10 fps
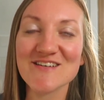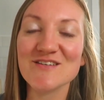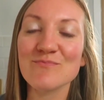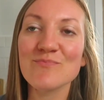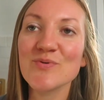
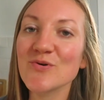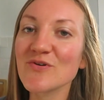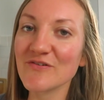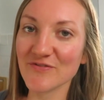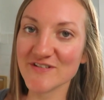It's a
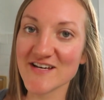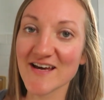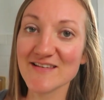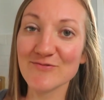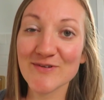beautiful
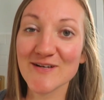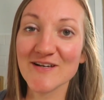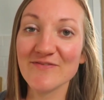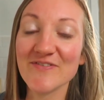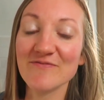day. It's only
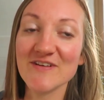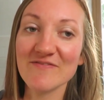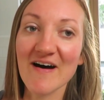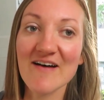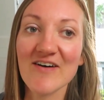like
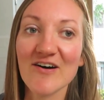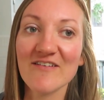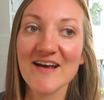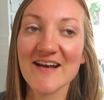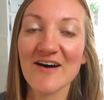55 out
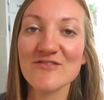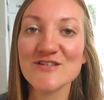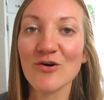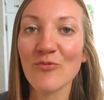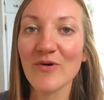right now,
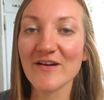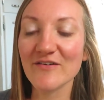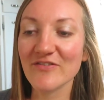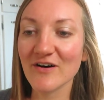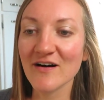so
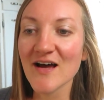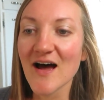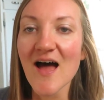wonderful.